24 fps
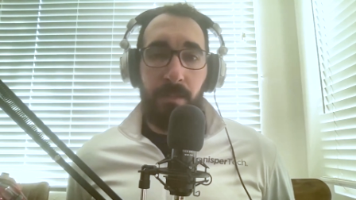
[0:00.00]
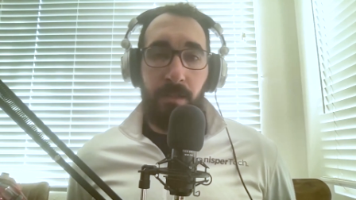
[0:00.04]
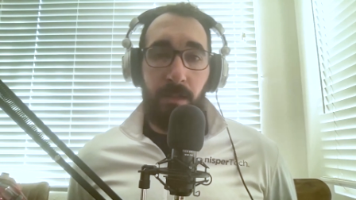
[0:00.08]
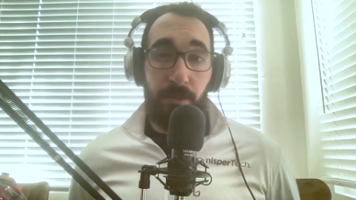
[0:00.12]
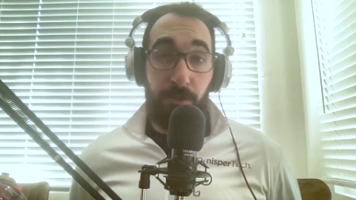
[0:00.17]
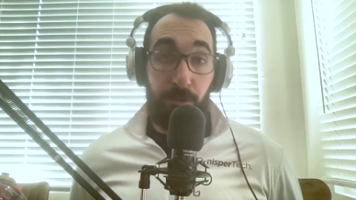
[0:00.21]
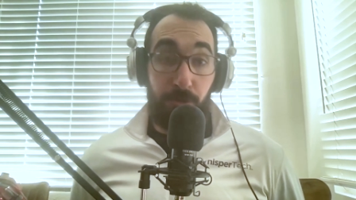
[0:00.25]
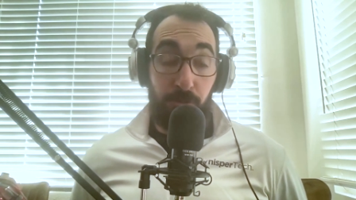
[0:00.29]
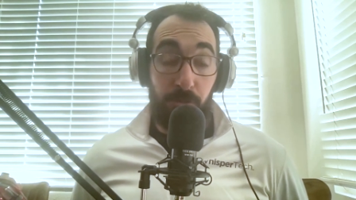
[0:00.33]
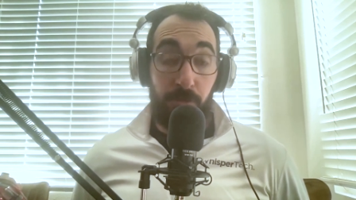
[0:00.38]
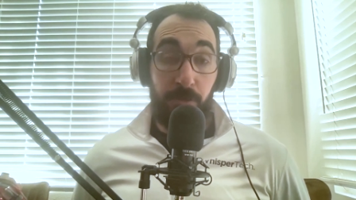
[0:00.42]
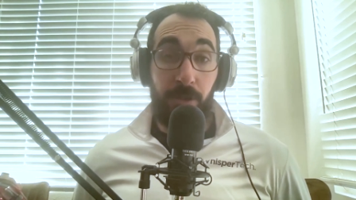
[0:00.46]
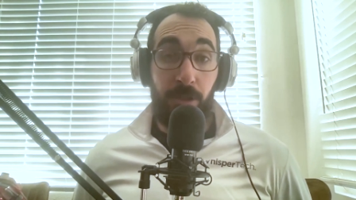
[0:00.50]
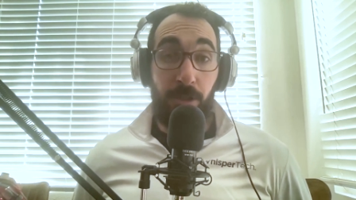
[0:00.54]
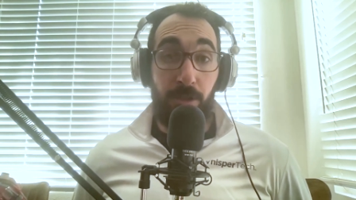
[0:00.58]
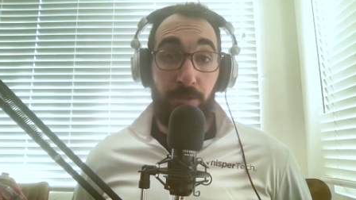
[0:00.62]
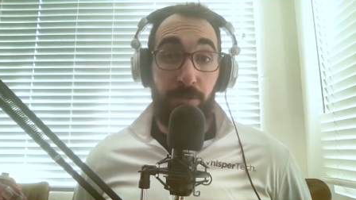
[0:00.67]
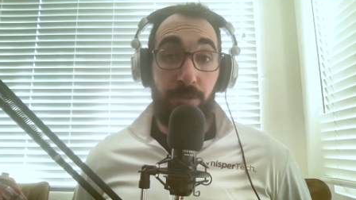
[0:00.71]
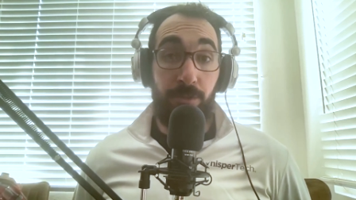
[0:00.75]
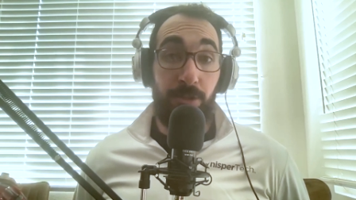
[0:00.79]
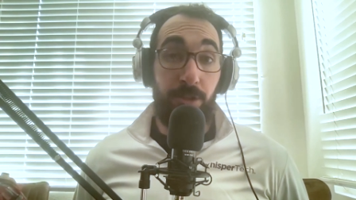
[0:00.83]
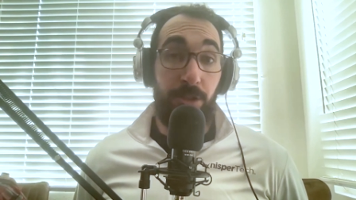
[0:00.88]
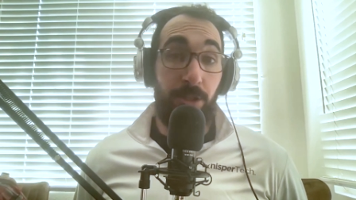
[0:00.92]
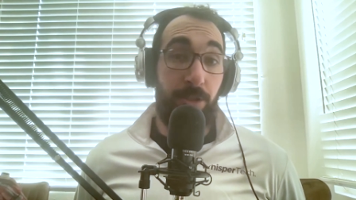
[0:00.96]
A score
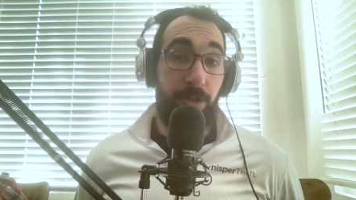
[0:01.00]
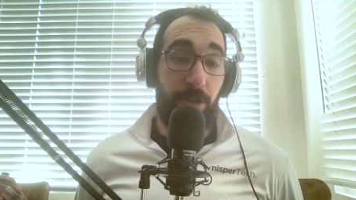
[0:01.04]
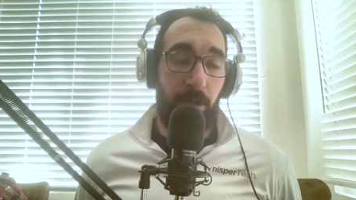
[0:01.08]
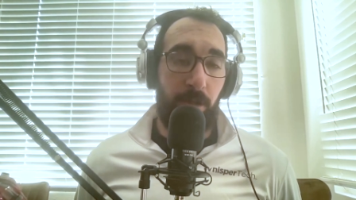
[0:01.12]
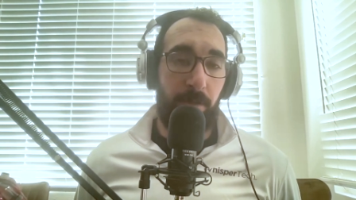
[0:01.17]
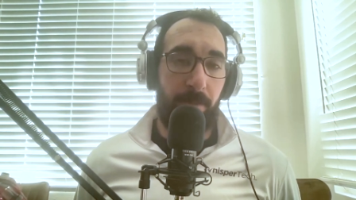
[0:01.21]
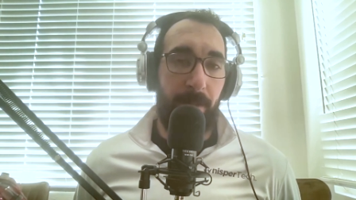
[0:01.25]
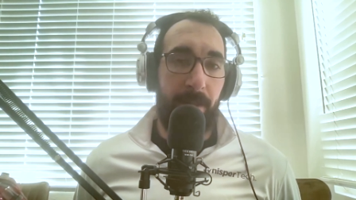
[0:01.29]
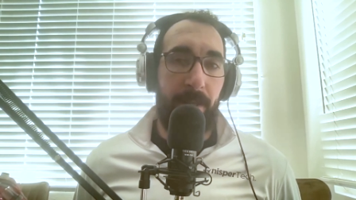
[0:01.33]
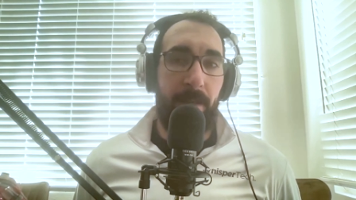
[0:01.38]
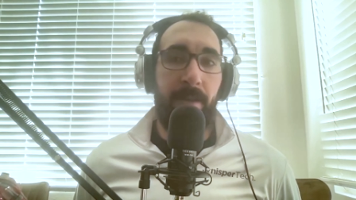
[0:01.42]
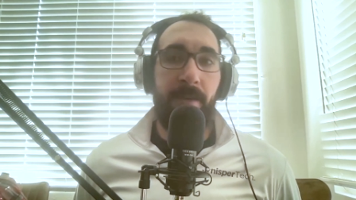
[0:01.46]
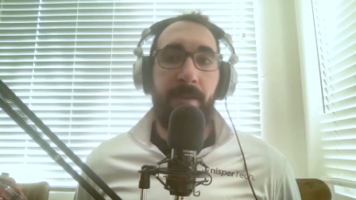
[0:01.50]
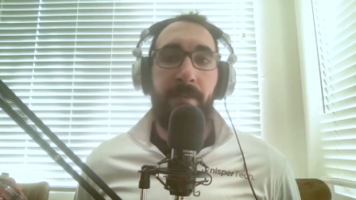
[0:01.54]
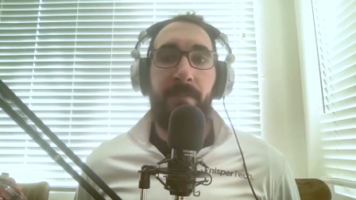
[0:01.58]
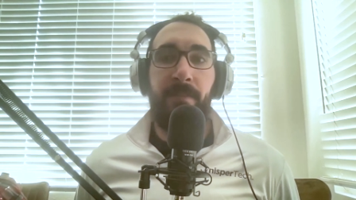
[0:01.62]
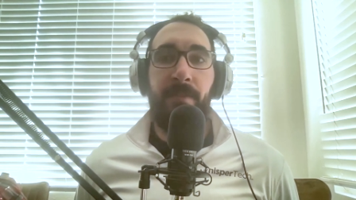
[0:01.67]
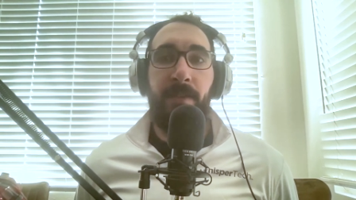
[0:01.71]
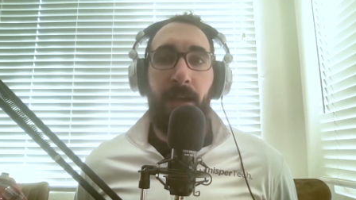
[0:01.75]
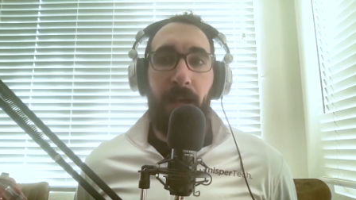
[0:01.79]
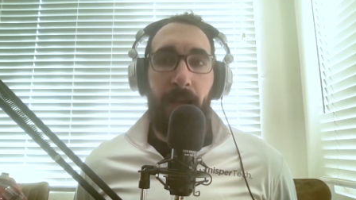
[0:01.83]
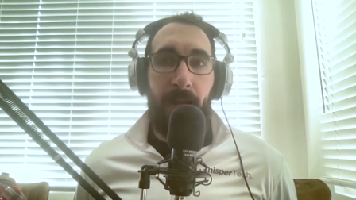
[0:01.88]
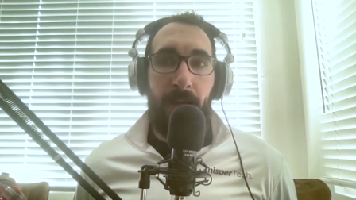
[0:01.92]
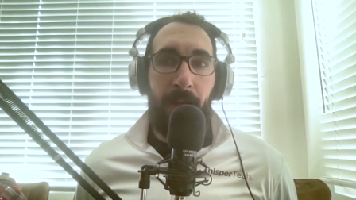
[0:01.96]
used to determine
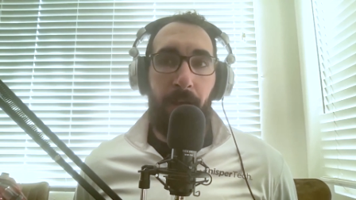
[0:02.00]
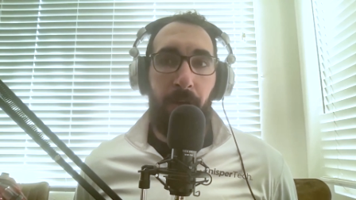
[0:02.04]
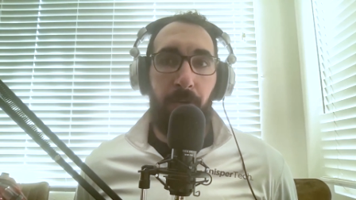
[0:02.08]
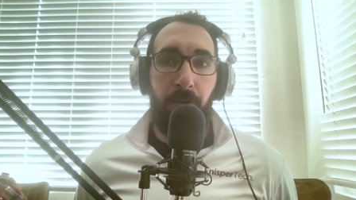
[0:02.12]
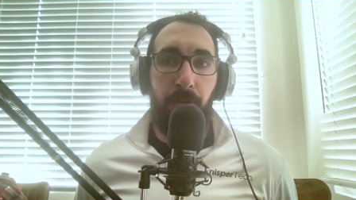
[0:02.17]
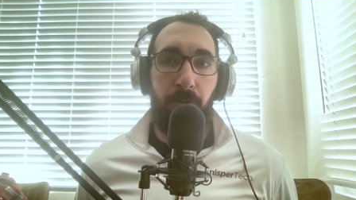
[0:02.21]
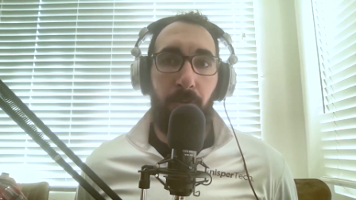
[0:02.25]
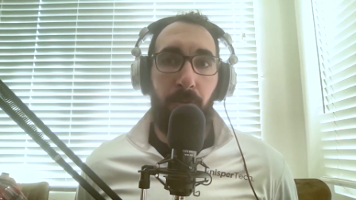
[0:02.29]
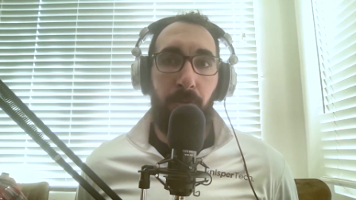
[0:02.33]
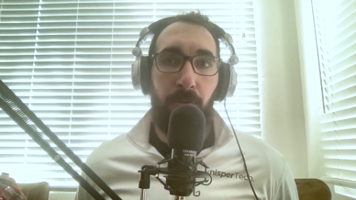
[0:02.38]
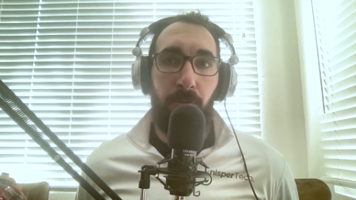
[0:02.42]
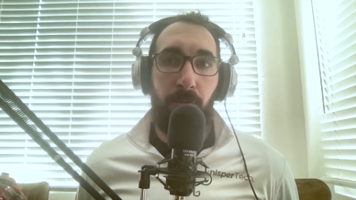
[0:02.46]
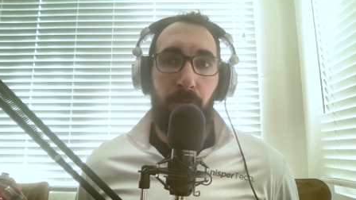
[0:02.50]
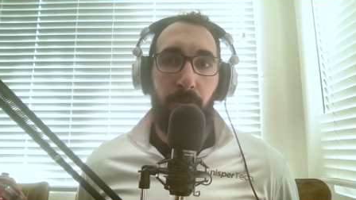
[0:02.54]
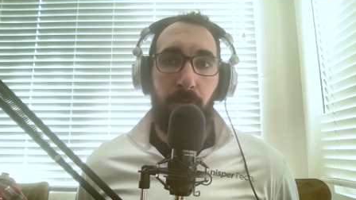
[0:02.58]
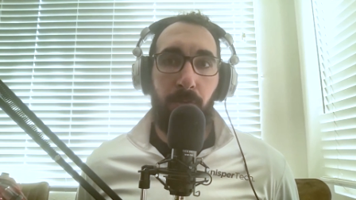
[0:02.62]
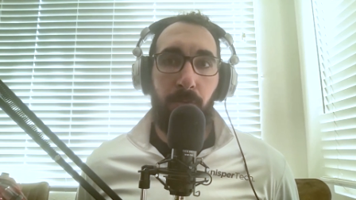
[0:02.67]
how